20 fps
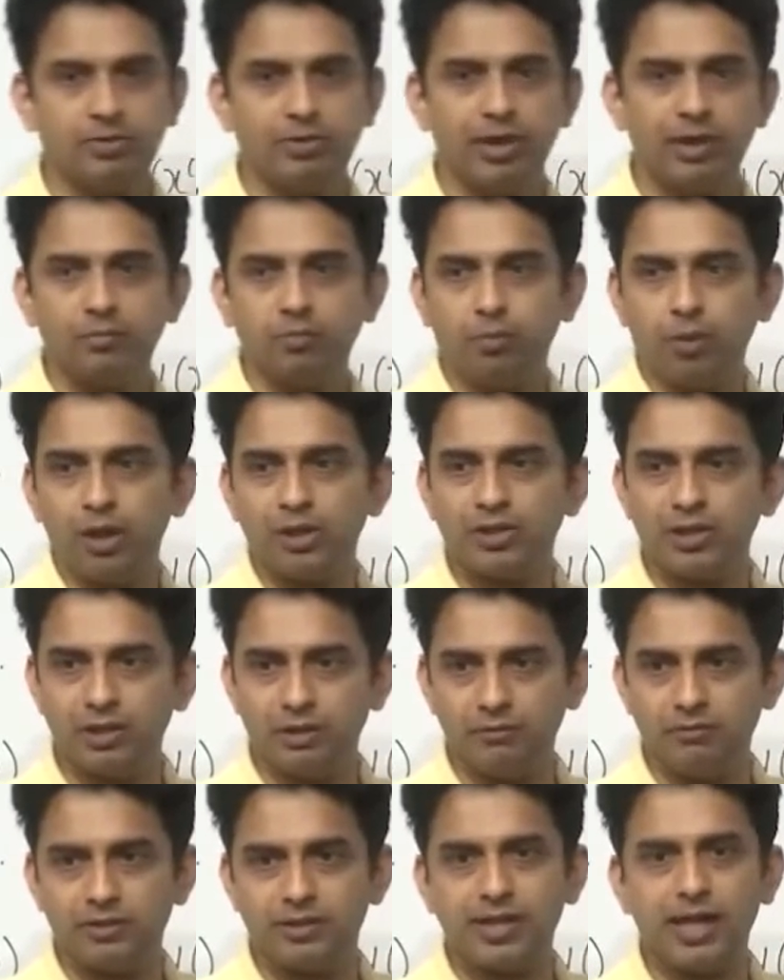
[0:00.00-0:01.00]
To get
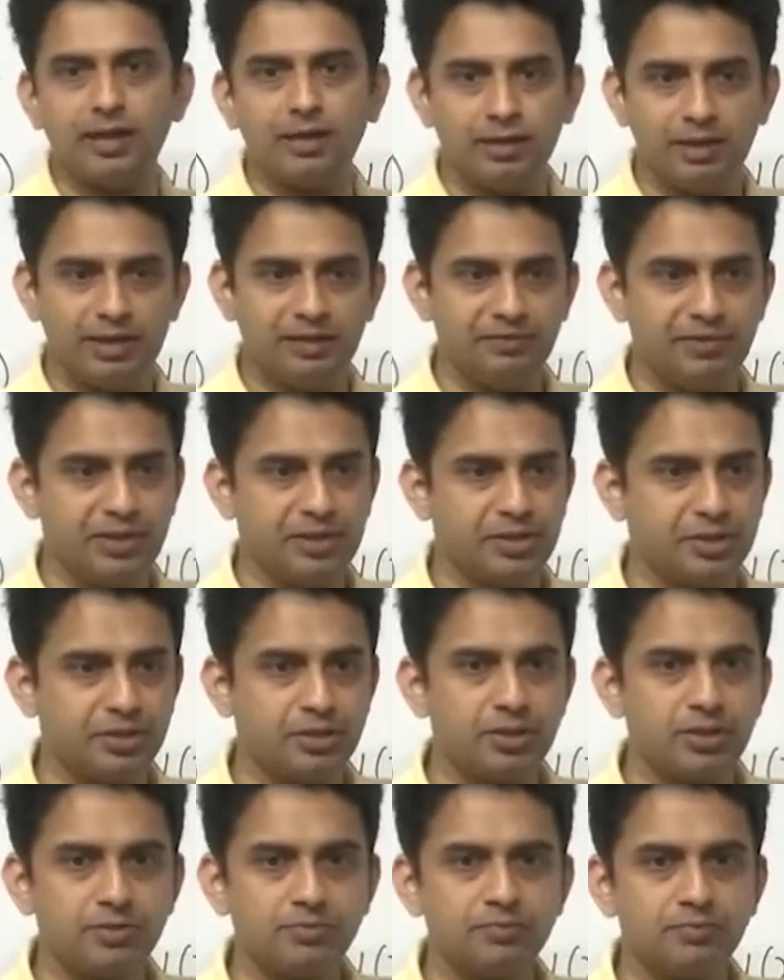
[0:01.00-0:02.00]
positive standard
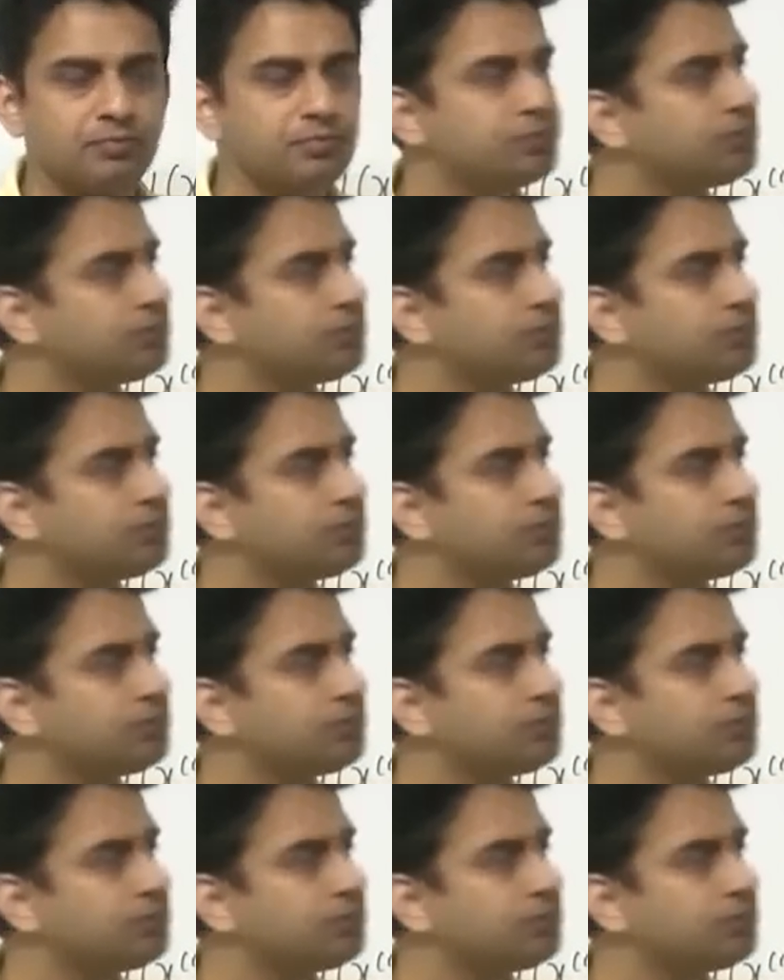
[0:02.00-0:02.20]
deviations,